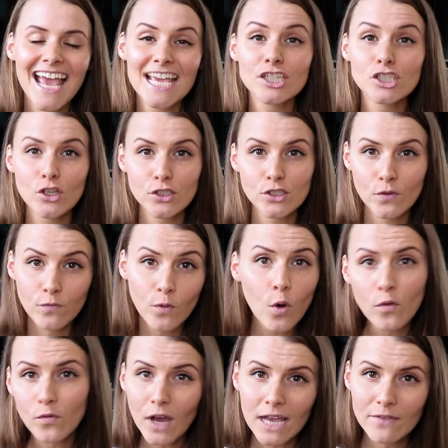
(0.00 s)
ASOS
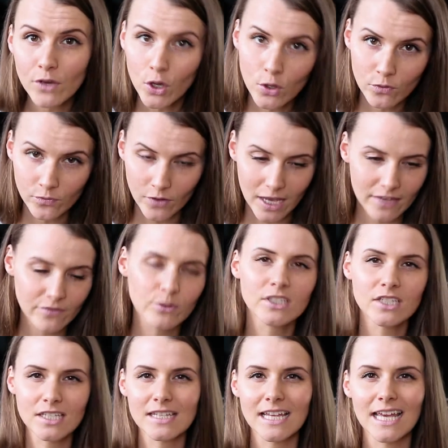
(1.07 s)
4505,
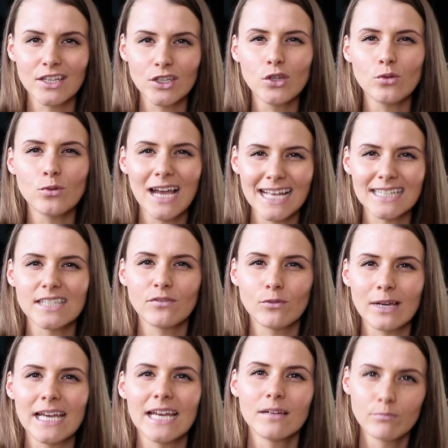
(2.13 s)
which is their new
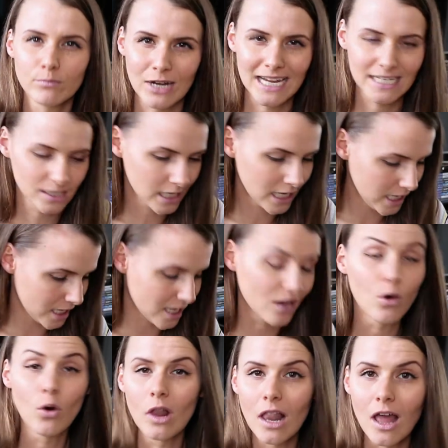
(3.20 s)
activewear brand
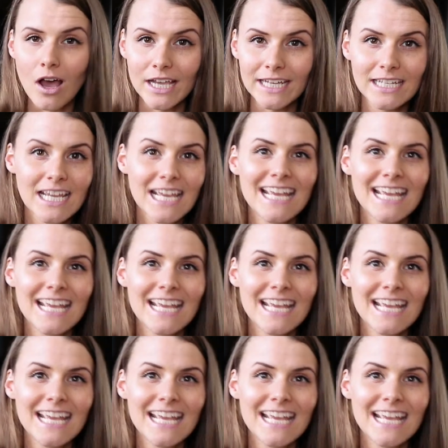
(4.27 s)
or line.